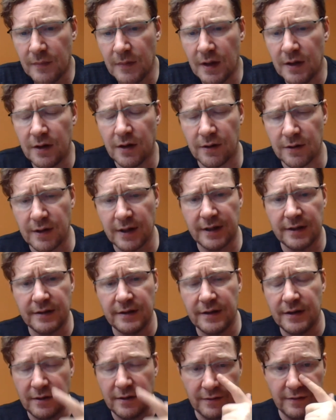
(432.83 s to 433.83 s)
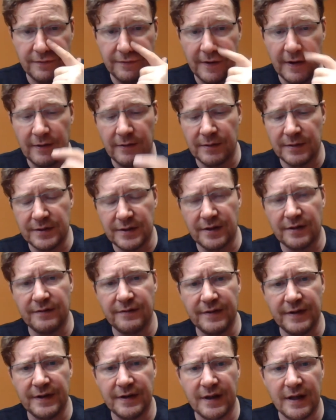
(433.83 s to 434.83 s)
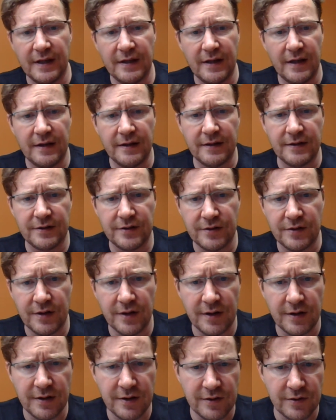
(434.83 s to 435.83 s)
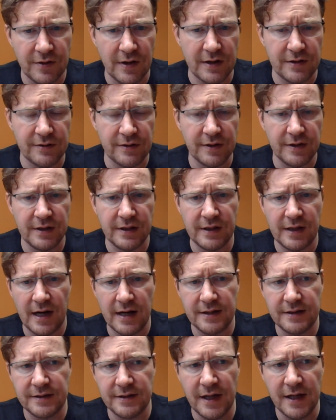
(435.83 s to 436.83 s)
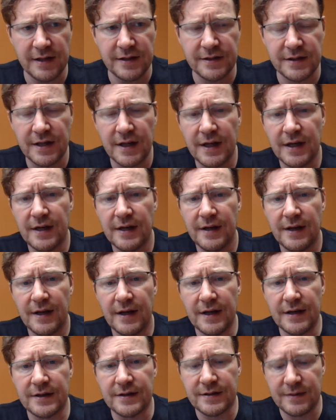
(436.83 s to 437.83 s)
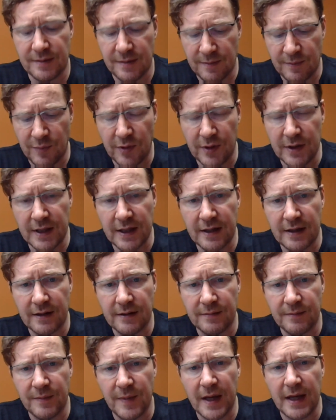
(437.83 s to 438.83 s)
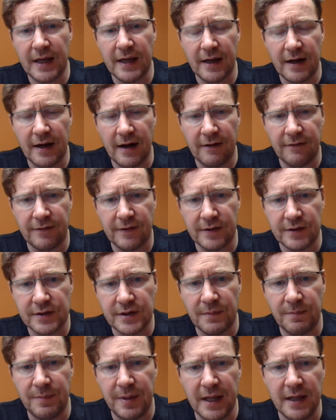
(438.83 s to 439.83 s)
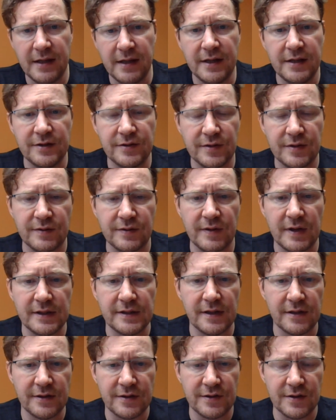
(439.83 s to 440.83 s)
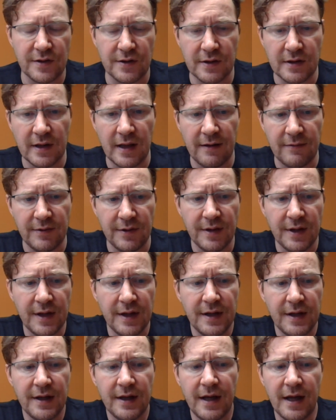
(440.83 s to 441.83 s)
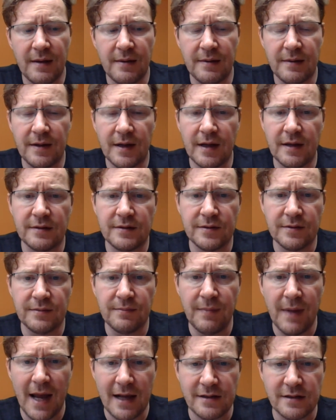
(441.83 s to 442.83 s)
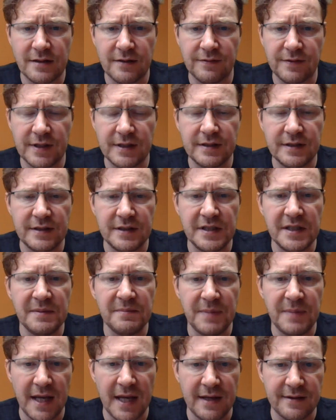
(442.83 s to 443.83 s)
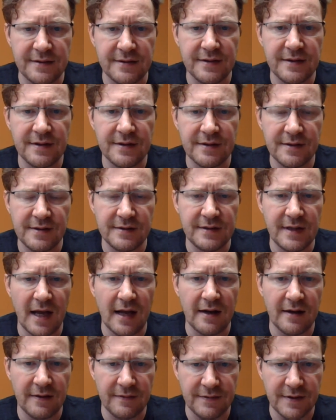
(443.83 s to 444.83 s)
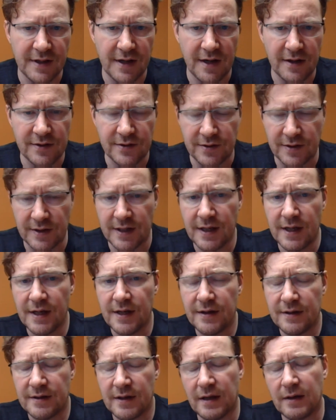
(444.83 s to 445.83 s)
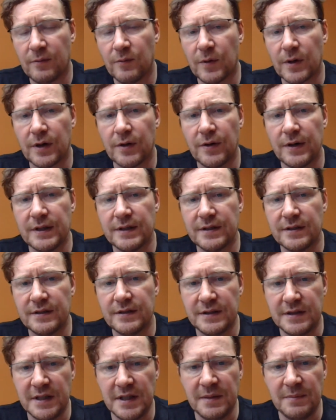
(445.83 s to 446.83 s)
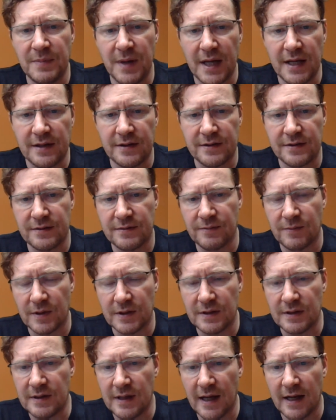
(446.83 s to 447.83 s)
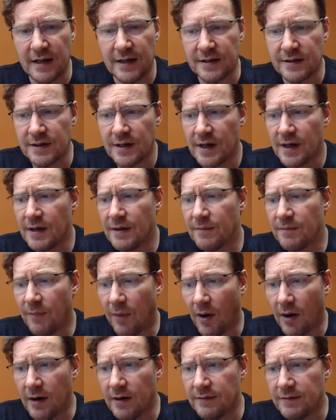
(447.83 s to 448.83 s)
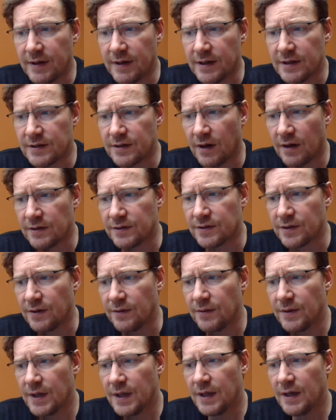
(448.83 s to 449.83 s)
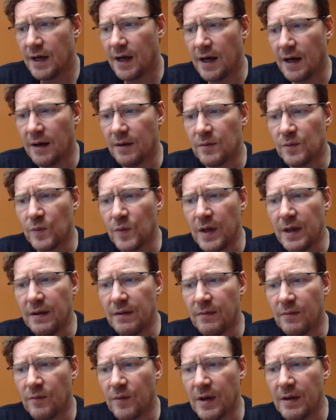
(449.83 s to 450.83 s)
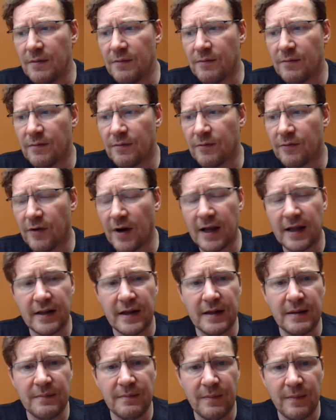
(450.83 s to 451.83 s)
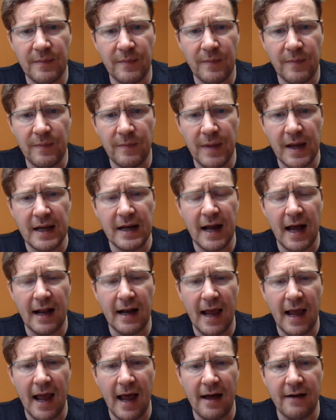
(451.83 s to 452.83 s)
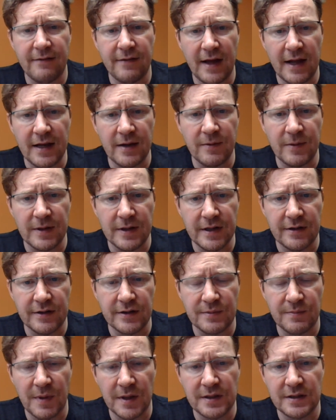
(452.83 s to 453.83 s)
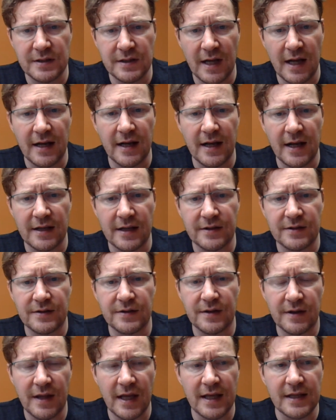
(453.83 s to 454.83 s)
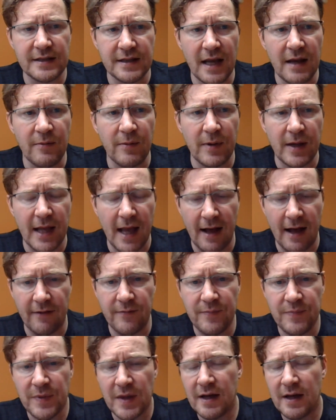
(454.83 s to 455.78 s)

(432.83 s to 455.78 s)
you know, like, you know, the Federal Reserve and the Treasury of the United States is making an effort to pin interest rates at a certain level and to massively debase the debt of the country. Like, we're going to debase what the debt is. Part of it is also we frankly may not have anywhere near as much debt as they say we have.